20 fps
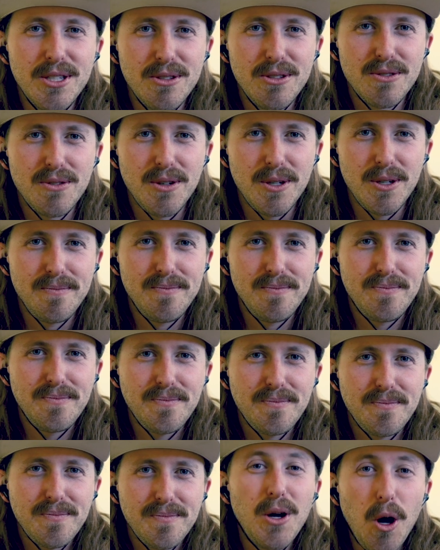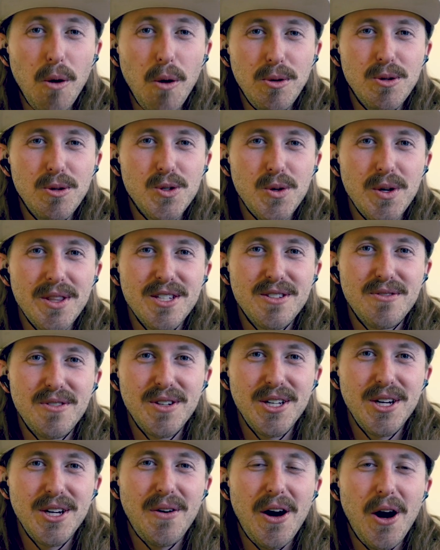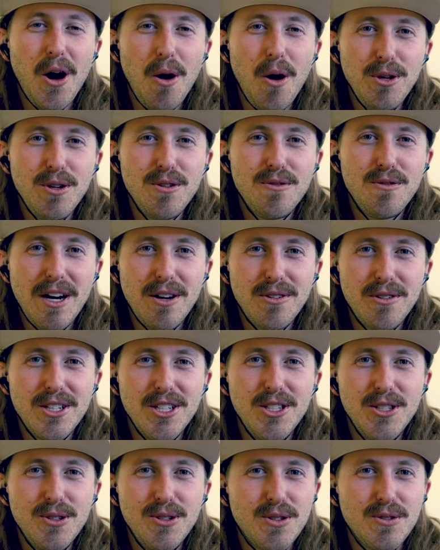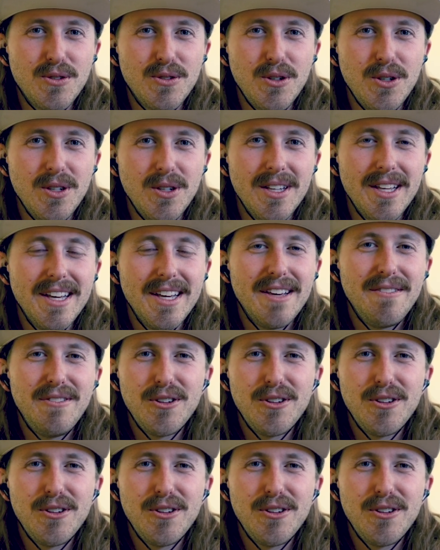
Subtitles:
useful. So I hope you enjoyed this video. I hope you found it useful.